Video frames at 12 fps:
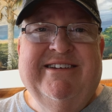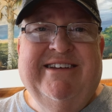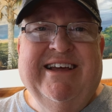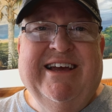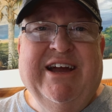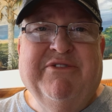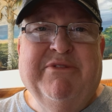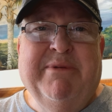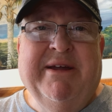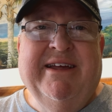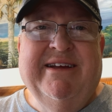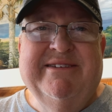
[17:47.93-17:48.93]
Take care,
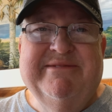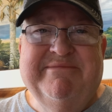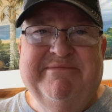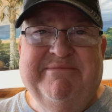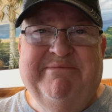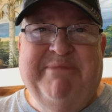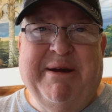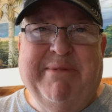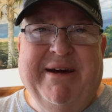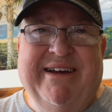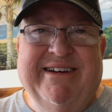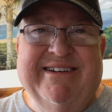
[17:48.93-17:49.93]
everybody. Bye
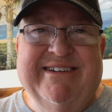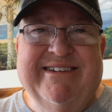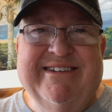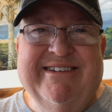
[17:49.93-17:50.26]
bye.